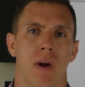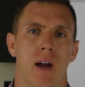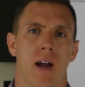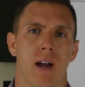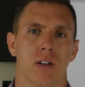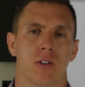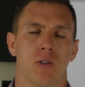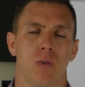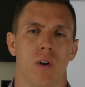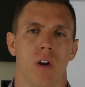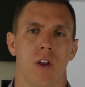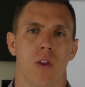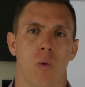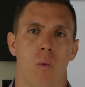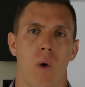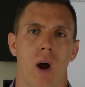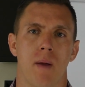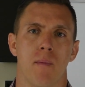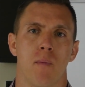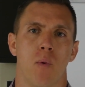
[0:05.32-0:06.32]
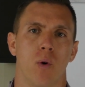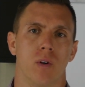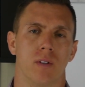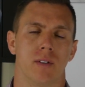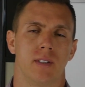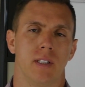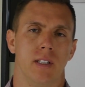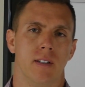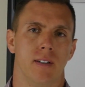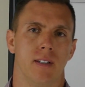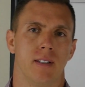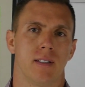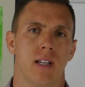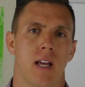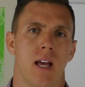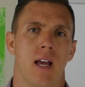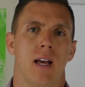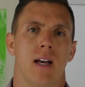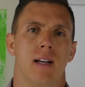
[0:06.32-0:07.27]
back to another whiteboard series.